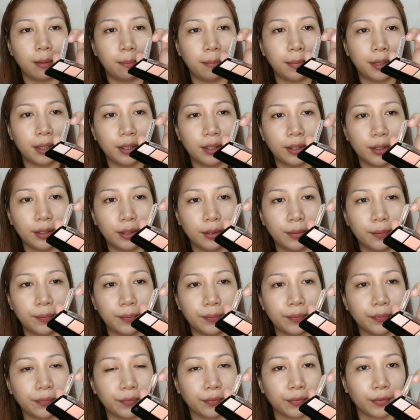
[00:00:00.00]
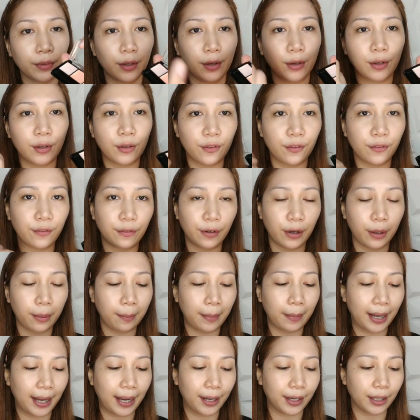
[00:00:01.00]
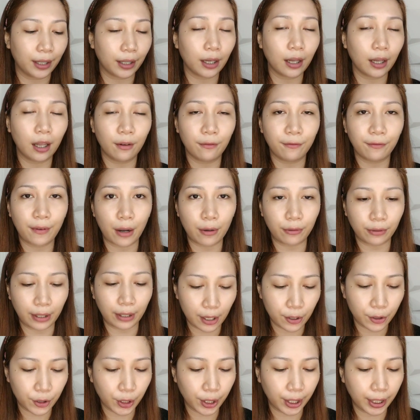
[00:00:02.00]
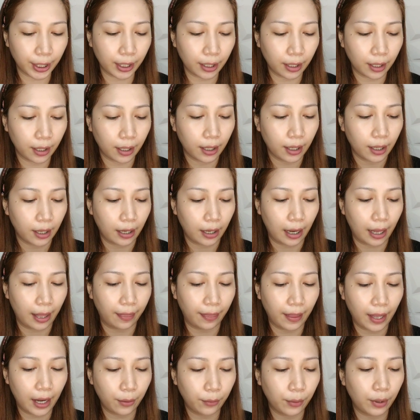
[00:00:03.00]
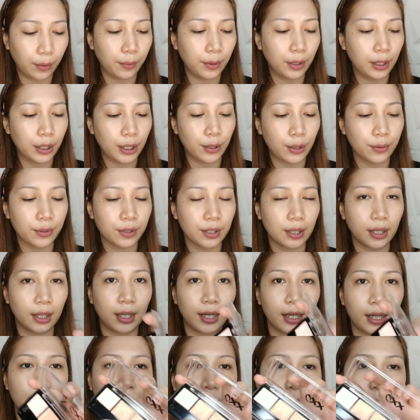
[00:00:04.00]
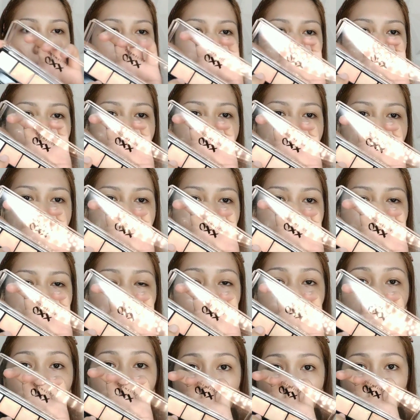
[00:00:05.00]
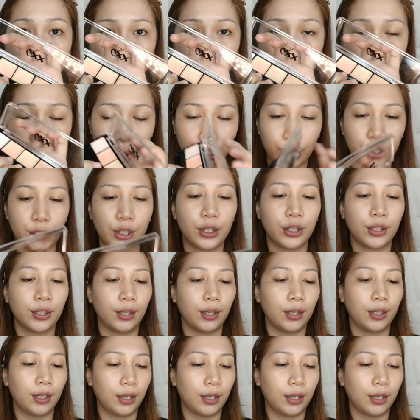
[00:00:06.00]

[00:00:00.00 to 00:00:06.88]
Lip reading: The middle for my foundation. And then we will use this one as our blush.